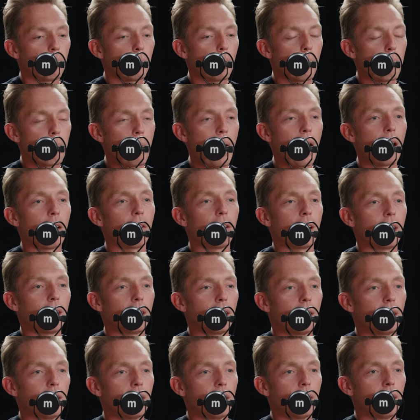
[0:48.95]

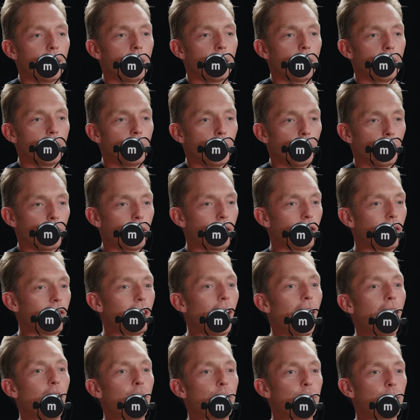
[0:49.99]
preparing your
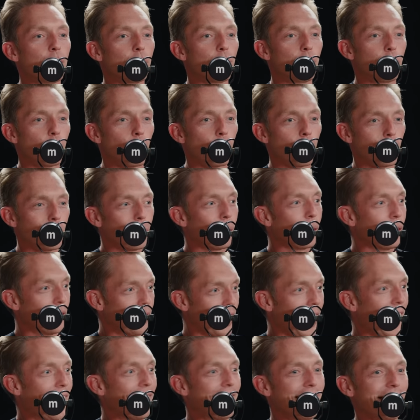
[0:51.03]
stuff for your
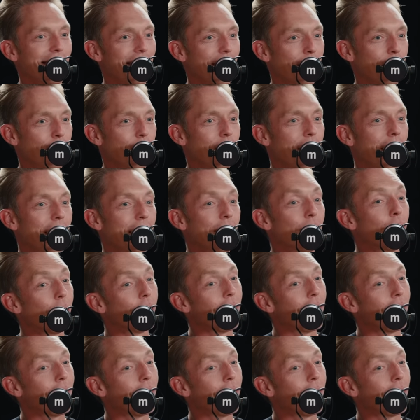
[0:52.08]
death in a way.